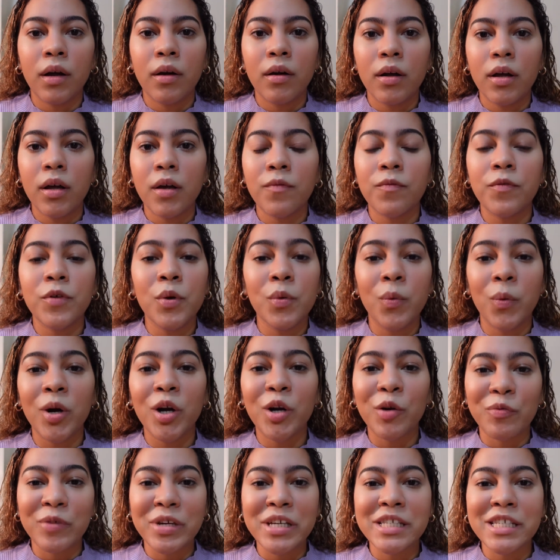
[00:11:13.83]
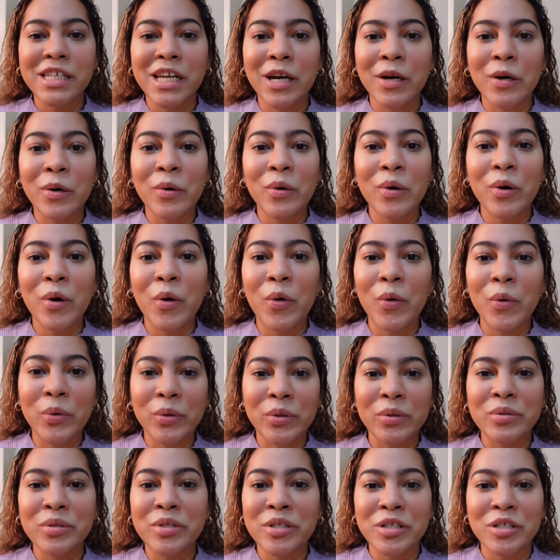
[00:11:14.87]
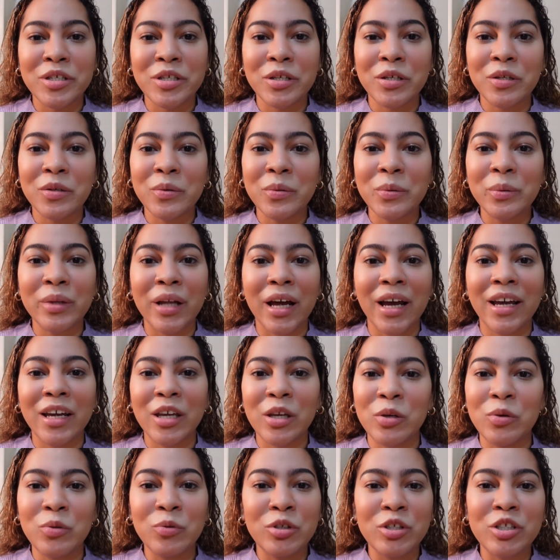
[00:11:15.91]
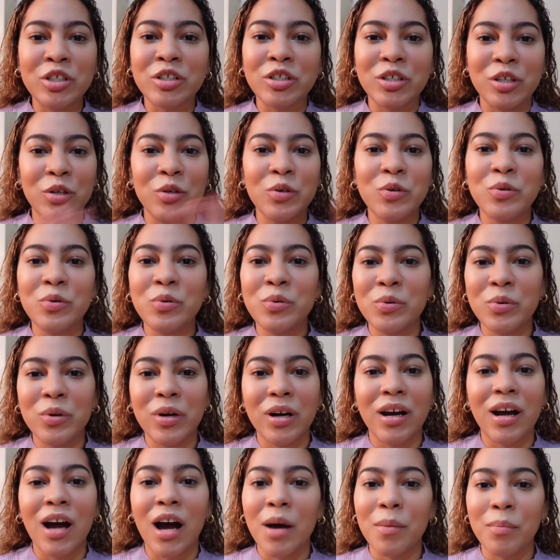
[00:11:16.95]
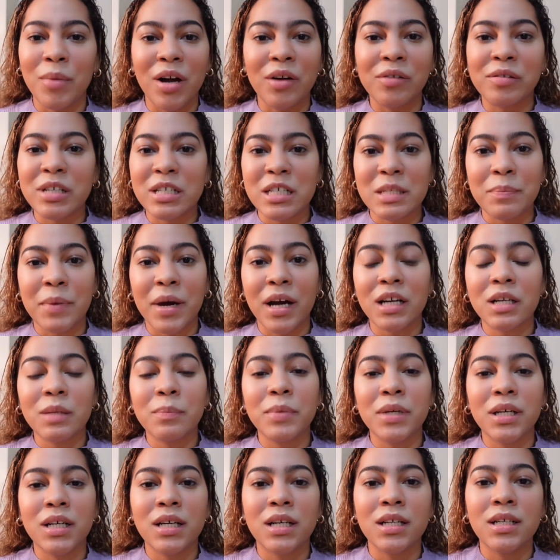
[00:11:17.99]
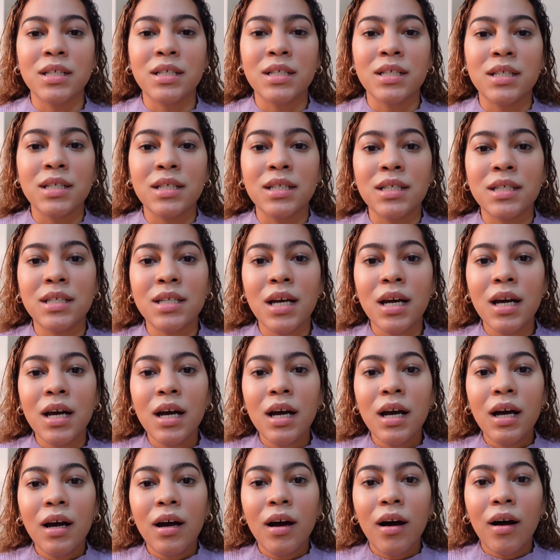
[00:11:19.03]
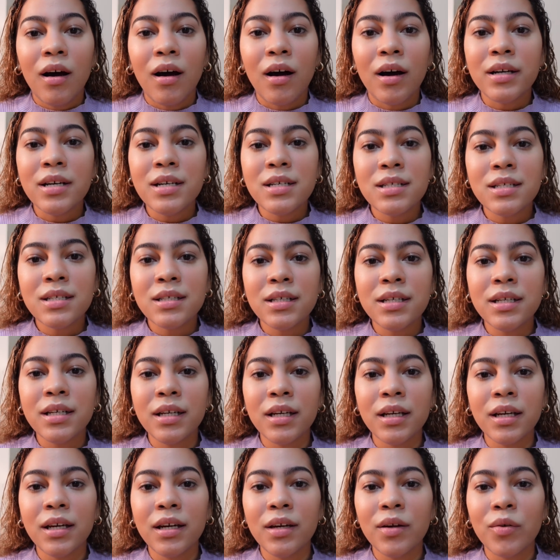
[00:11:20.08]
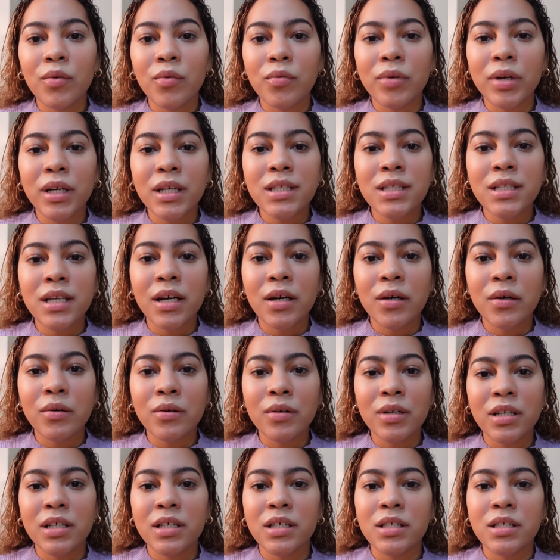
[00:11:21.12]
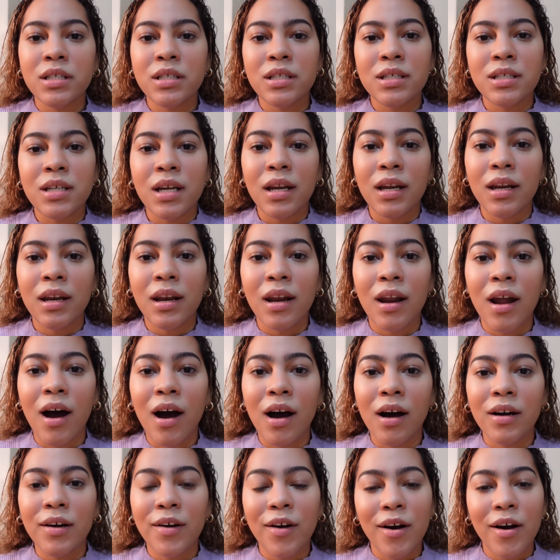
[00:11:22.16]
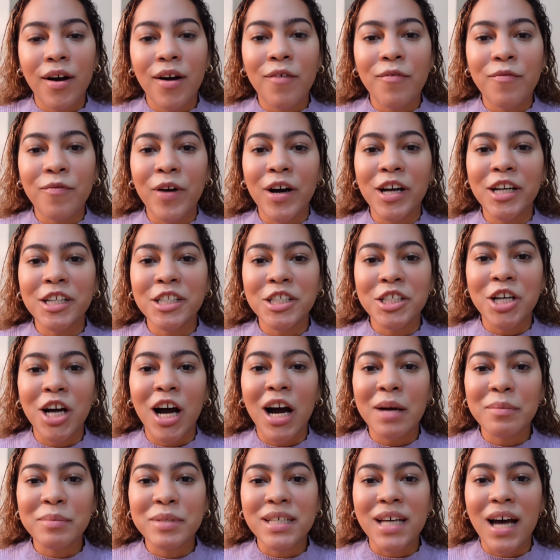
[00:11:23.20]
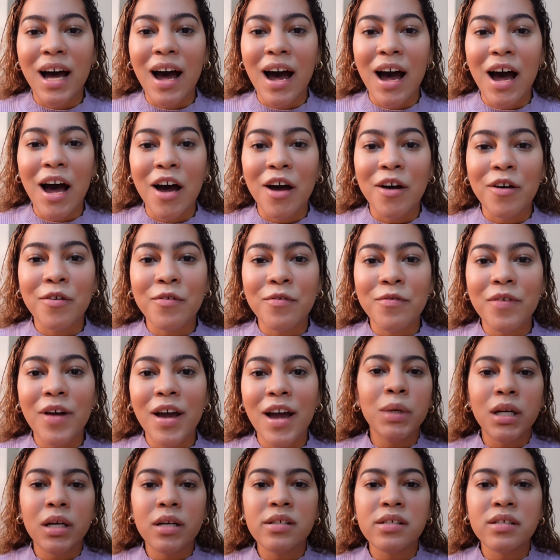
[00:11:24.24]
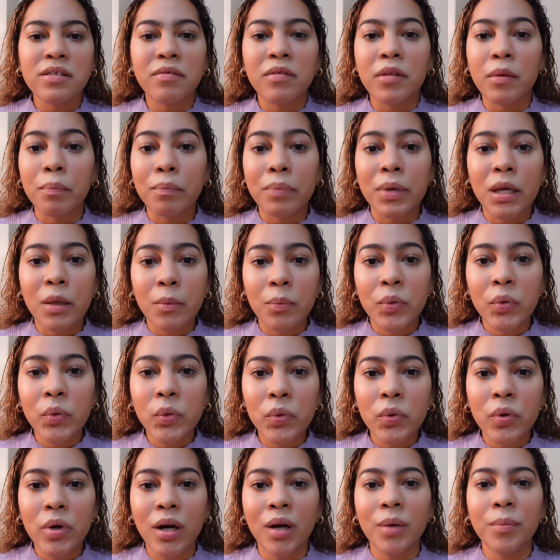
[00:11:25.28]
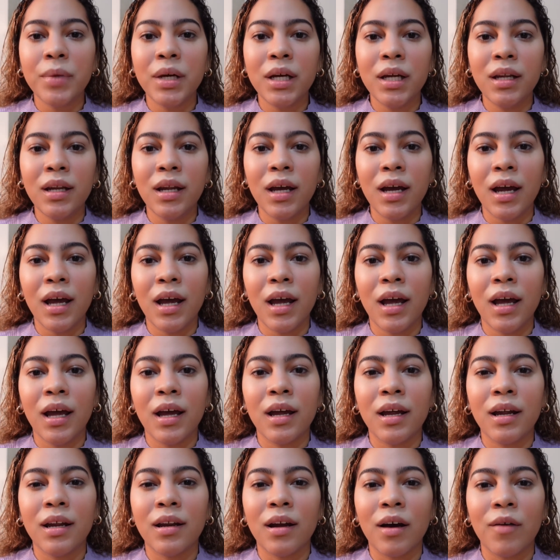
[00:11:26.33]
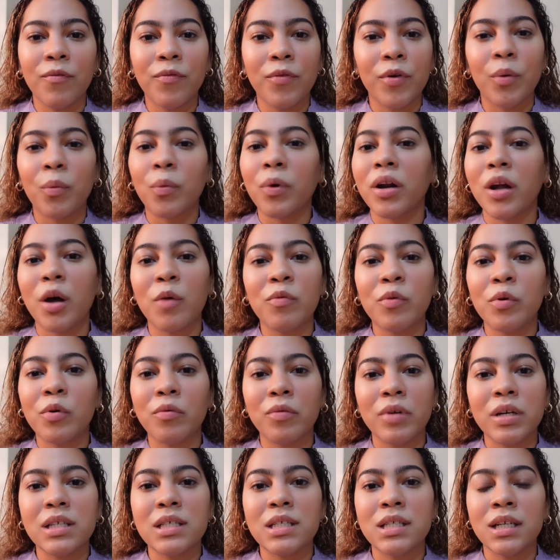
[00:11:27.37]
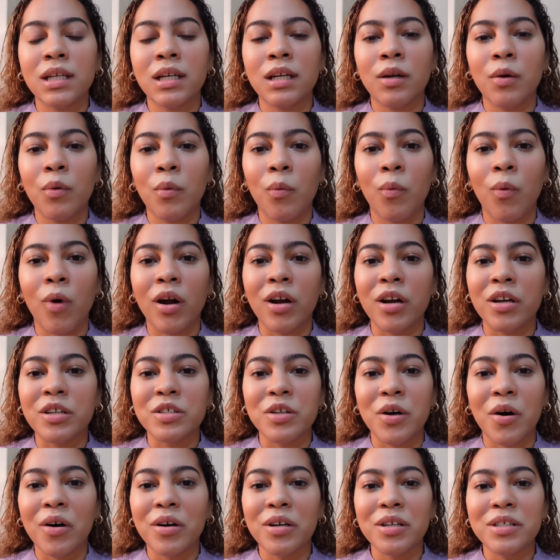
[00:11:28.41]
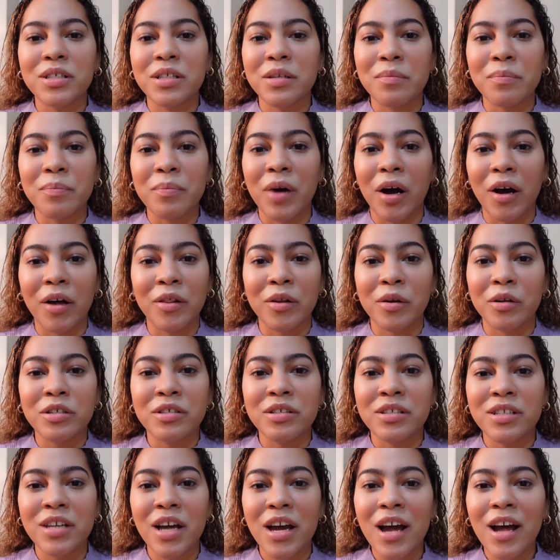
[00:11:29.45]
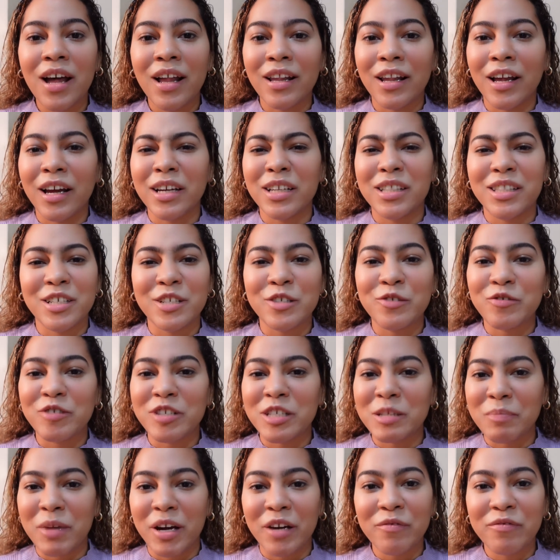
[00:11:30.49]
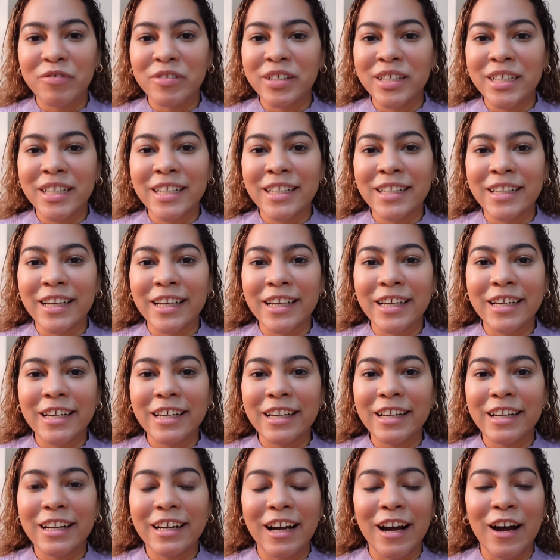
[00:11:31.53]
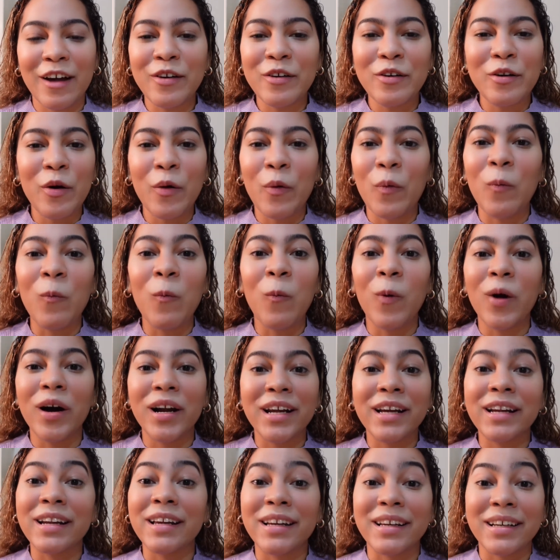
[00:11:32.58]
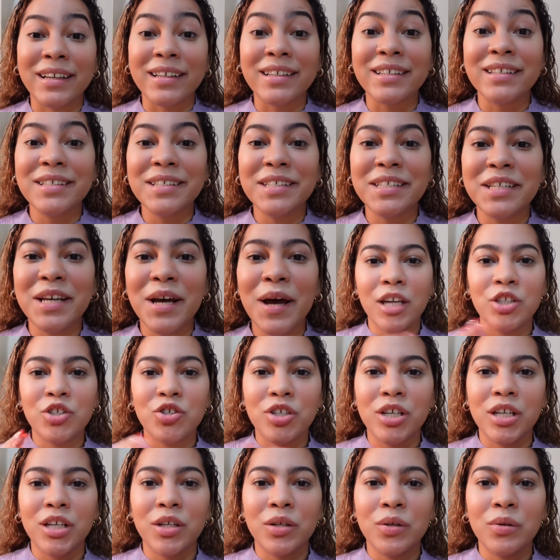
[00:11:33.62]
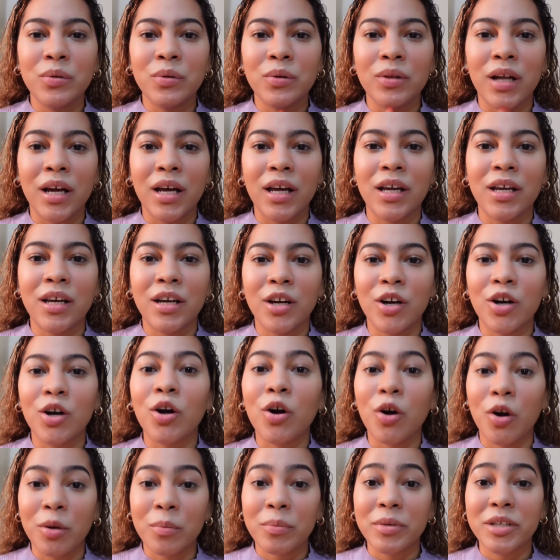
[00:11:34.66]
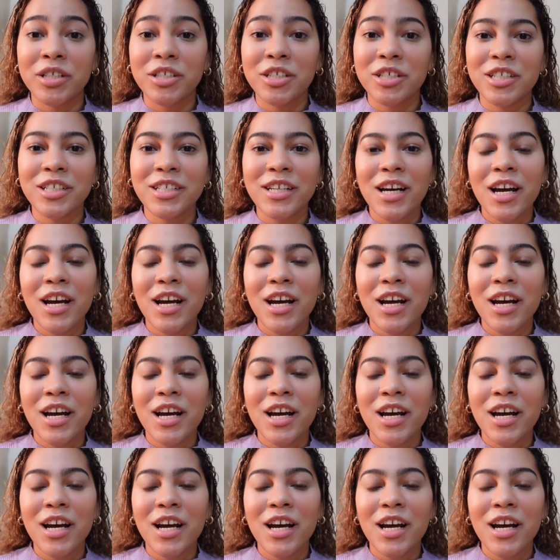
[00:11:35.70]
If you work retail, kudos to you. Like you got my respect, because honestly, retail is not a fun job to have because of the people who come in and for whatever reason want to talk to others like disrespectfully. Like, I don't know what it is. They treat you like garbage.